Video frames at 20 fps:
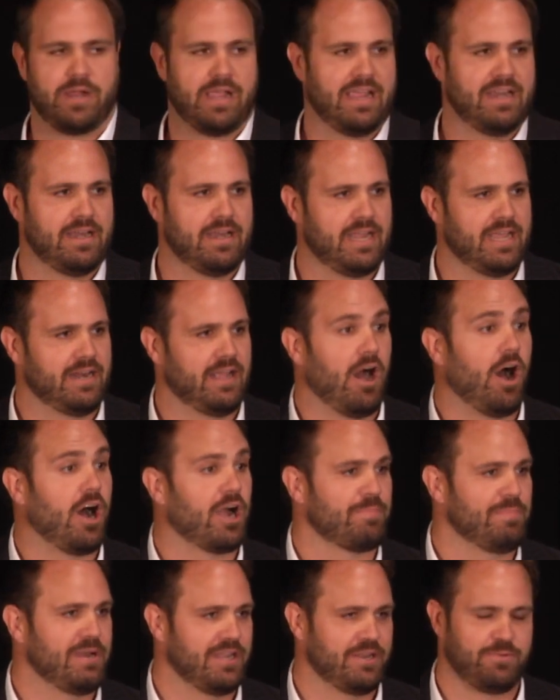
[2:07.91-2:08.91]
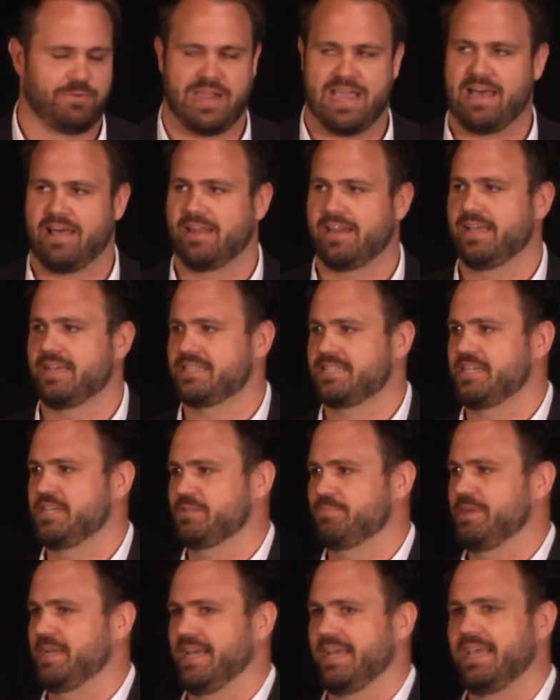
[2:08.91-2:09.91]
in augmented reality,
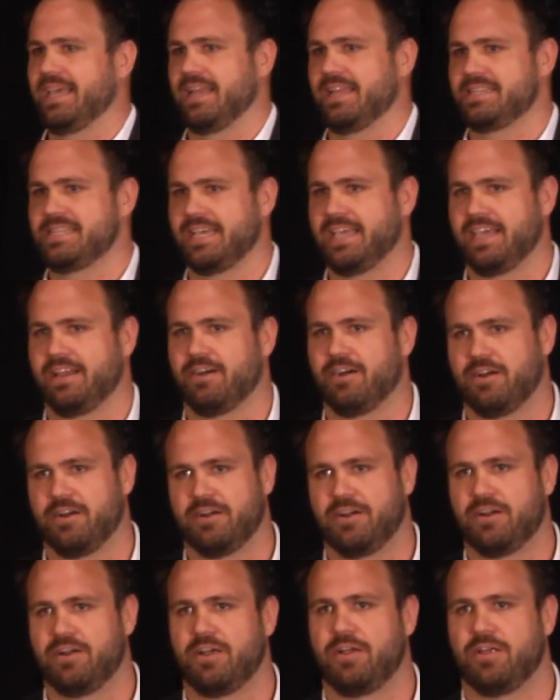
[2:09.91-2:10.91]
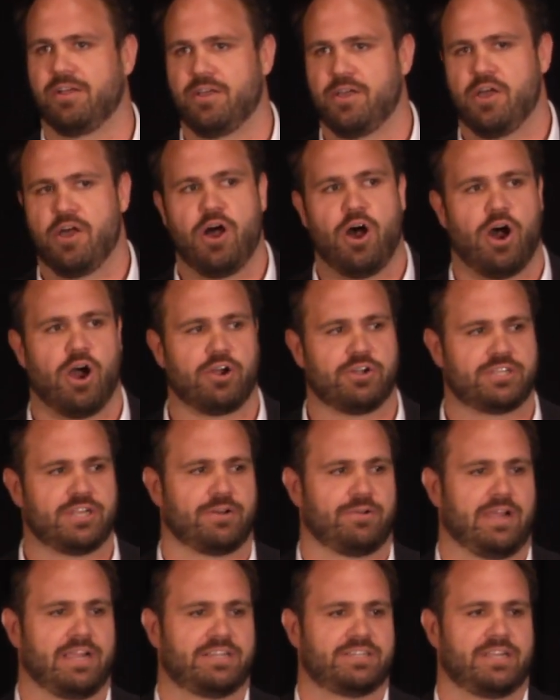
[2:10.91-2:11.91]
to hit our
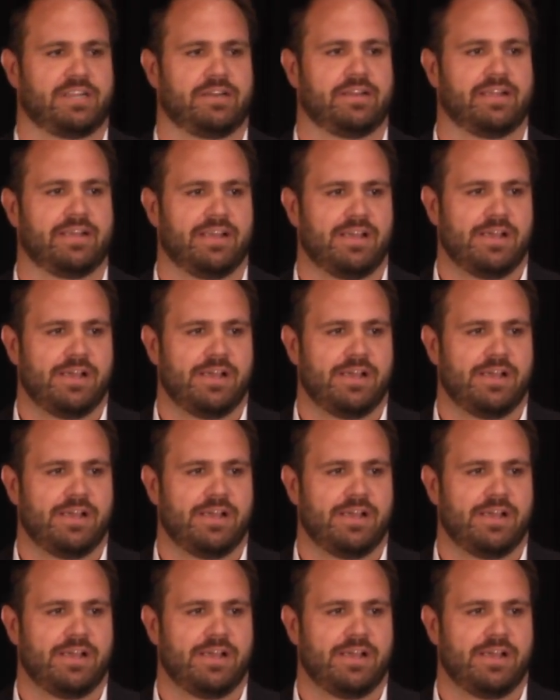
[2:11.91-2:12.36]
generation.